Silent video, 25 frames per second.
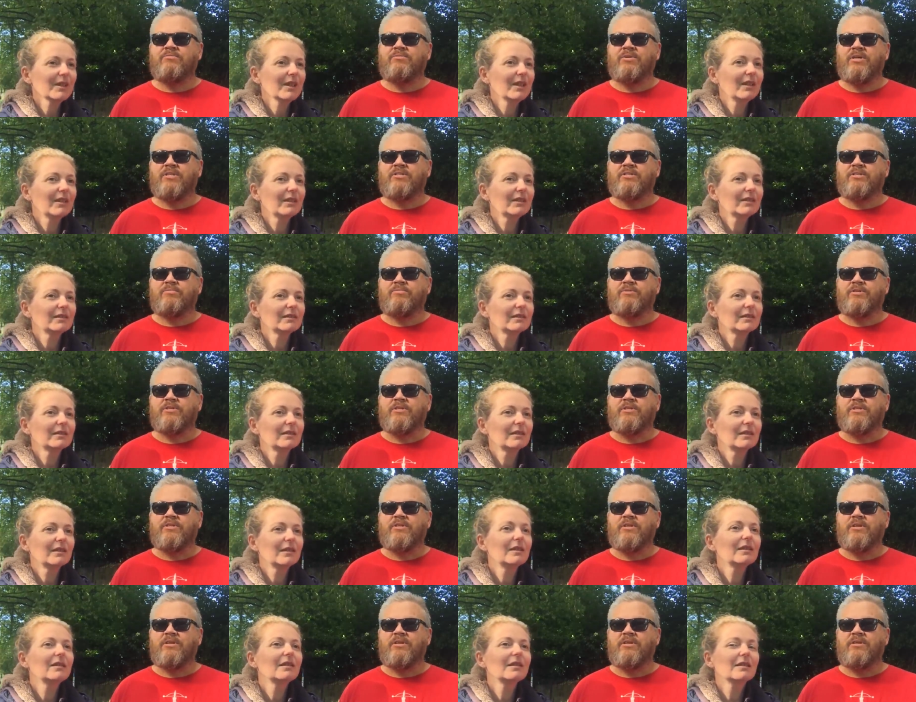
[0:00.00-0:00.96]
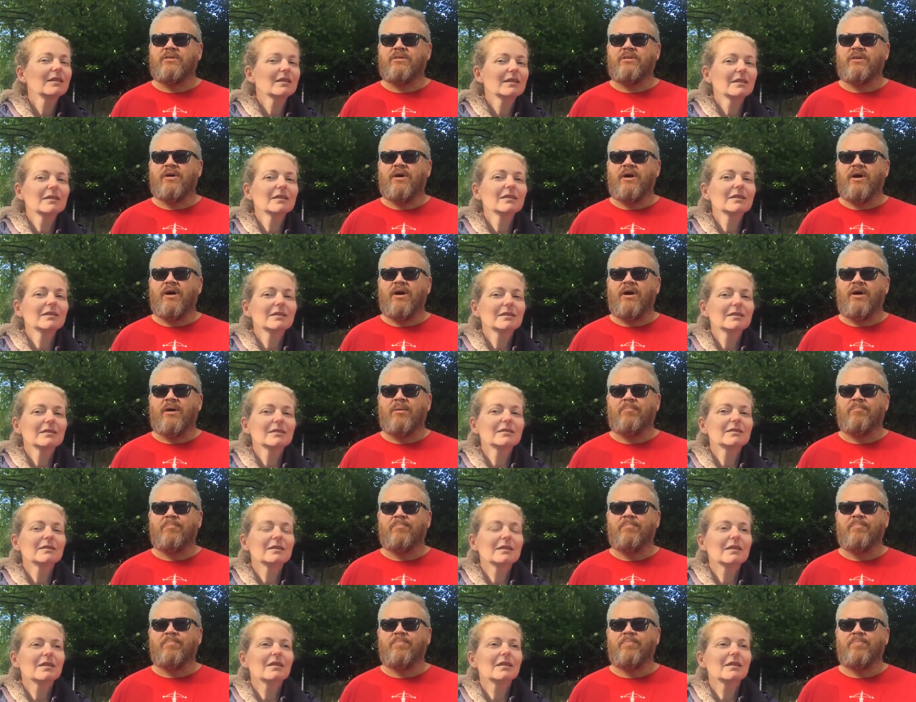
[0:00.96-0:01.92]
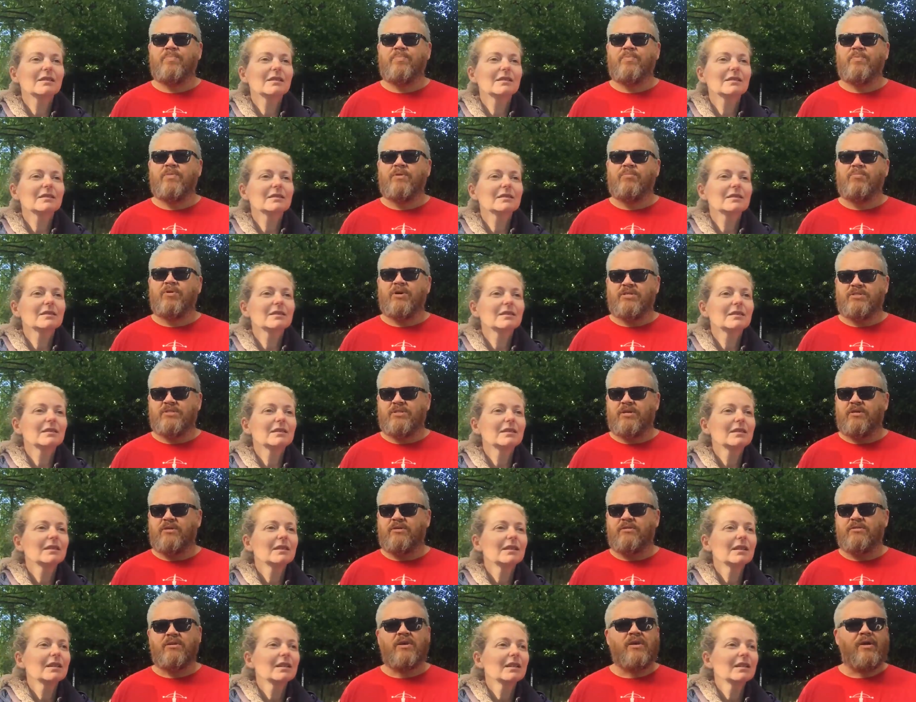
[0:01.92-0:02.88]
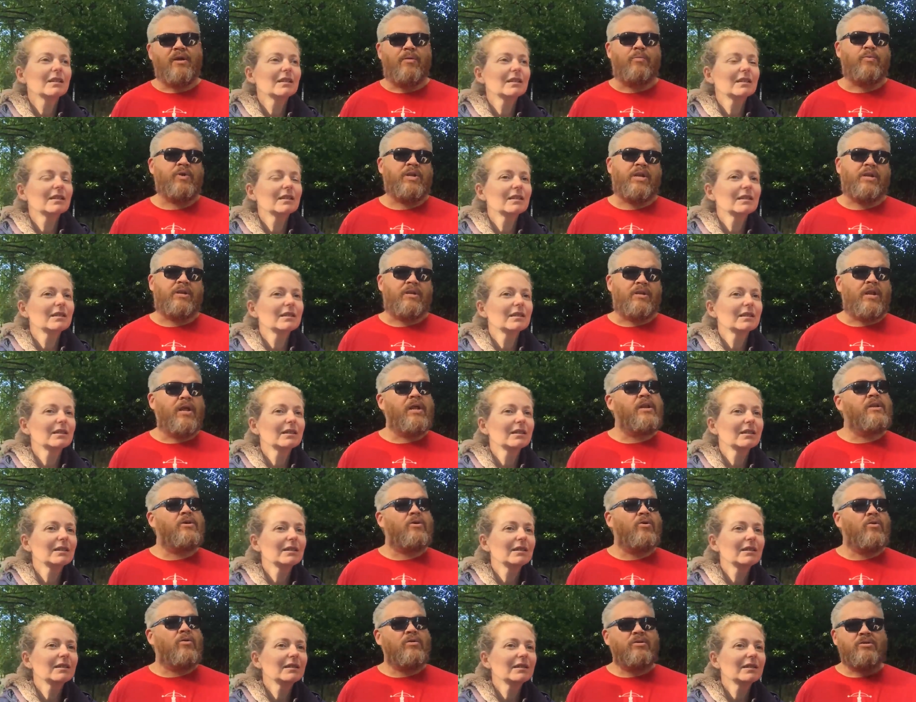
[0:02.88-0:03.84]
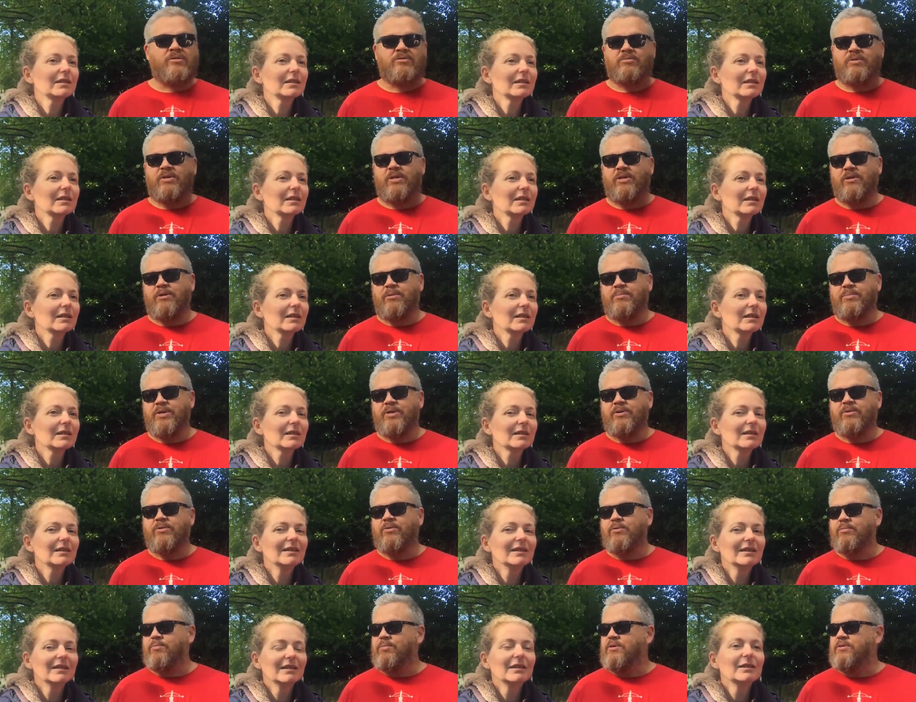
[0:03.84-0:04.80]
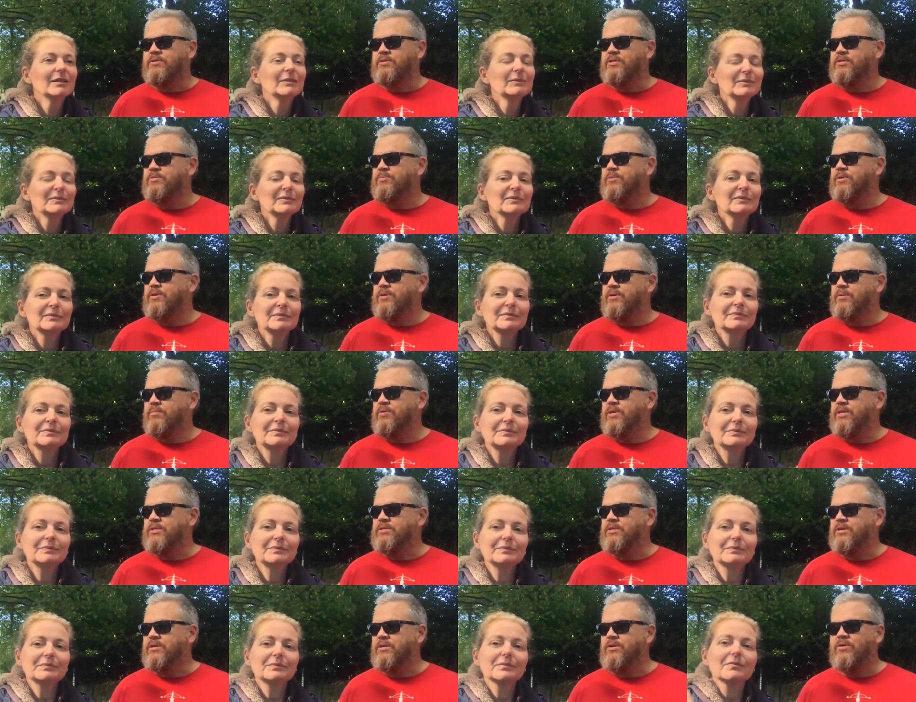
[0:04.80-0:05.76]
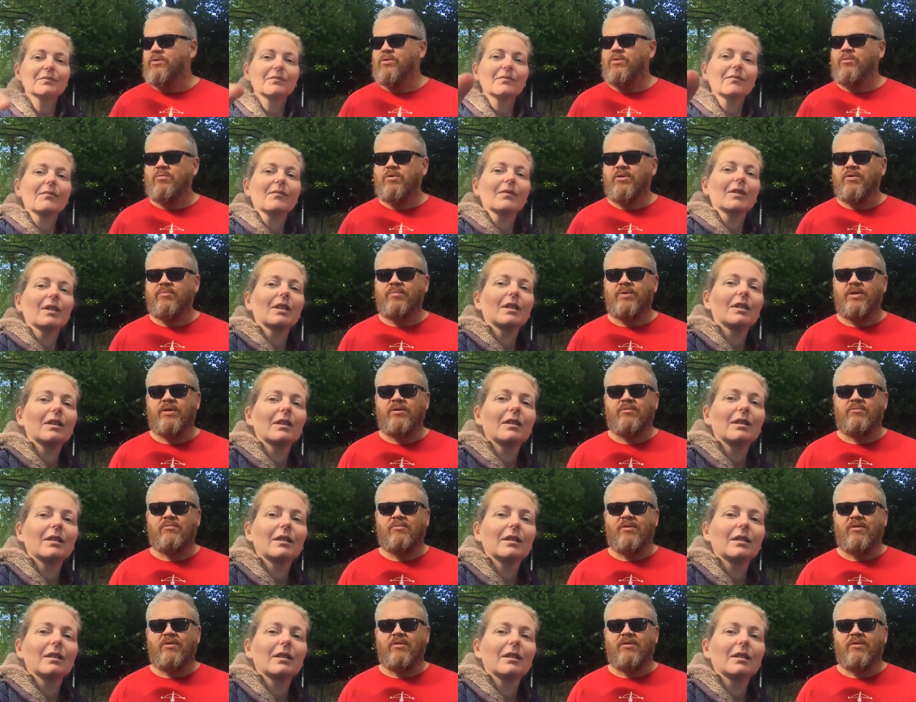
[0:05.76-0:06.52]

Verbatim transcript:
Speaker 1: were actually pretty good. Um, their price on, uh, we didn't need coal because we did our big coal purchase, but their price on coal would have been